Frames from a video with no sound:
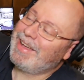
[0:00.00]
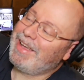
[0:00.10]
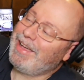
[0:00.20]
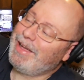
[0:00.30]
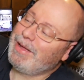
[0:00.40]

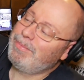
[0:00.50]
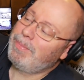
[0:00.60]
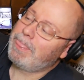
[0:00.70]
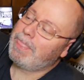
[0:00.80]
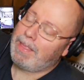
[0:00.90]

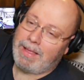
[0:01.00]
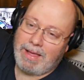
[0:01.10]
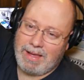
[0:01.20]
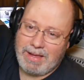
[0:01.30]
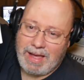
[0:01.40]
And
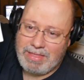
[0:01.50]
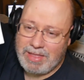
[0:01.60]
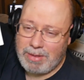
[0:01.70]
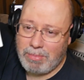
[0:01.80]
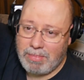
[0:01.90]
I
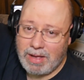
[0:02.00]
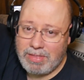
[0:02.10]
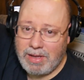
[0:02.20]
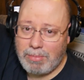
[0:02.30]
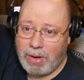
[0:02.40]
think
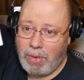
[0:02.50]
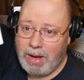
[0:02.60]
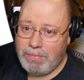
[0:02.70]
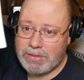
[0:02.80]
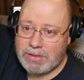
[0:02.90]
my
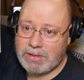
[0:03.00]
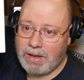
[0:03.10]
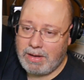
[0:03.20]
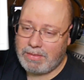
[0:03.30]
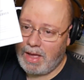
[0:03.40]
wife has just
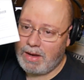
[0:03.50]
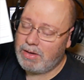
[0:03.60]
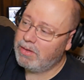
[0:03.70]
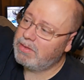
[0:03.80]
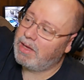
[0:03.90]
kind of gotten
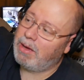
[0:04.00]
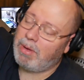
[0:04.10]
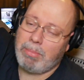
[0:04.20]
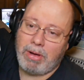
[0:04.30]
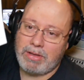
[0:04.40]
used to how
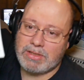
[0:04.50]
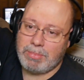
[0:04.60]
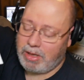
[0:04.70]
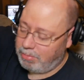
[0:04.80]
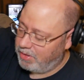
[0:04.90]
my balls
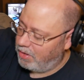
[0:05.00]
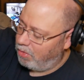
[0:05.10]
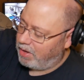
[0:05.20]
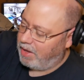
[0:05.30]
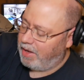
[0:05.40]
smell. But
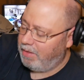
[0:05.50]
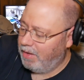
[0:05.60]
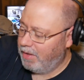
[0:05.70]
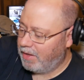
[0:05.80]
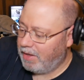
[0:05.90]
okay,
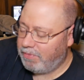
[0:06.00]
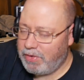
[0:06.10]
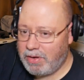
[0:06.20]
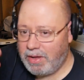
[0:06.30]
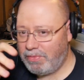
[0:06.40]
if
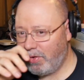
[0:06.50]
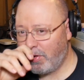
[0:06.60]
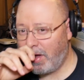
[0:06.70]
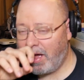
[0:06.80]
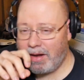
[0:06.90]
you're
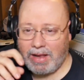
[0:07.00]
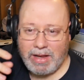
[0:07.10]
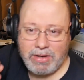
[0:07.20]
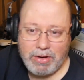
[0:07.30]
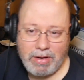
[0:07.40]
not,
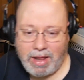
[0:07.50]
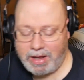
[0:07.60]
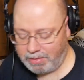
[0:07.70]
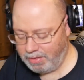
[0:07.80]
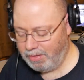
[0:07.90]
and you're
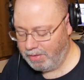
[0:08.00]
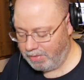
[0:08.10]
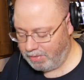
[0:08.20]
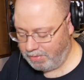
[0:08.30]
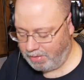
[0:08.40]
like
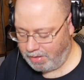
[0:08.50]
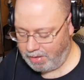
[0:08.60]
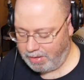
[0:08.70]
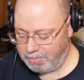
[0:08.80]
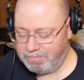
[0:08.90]

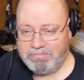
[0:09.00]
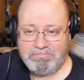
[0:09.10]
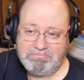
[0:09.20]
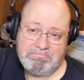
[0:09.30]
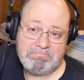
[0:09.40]

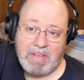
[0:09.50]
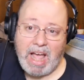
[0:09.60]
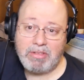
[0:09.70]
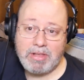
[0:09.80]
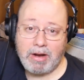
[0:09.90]

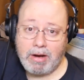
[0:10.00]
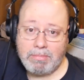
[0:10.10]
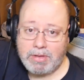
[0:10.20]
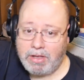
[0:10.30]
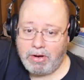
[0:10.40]
out there,
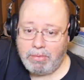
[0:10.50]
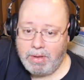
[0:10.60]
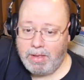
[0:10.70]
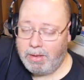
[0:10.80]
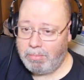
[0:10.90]
you know,
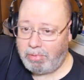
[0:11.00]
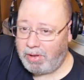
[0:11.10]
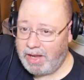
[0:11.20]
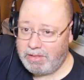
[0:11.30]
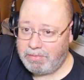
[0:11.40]

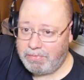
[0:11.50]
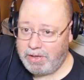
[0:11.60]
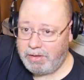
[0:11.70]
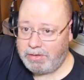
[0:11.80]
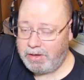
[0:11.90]
playing the
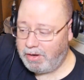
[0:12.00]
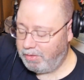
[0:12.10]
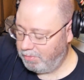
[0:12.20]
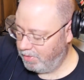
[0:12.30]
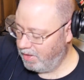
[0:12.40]
field, you
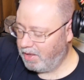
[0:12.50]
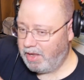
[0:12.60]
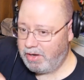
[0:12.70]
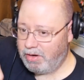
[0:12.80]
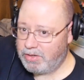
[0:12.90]
know,
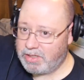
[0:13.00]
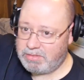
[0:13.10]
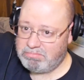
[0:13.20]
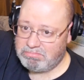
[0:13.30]
and you're just,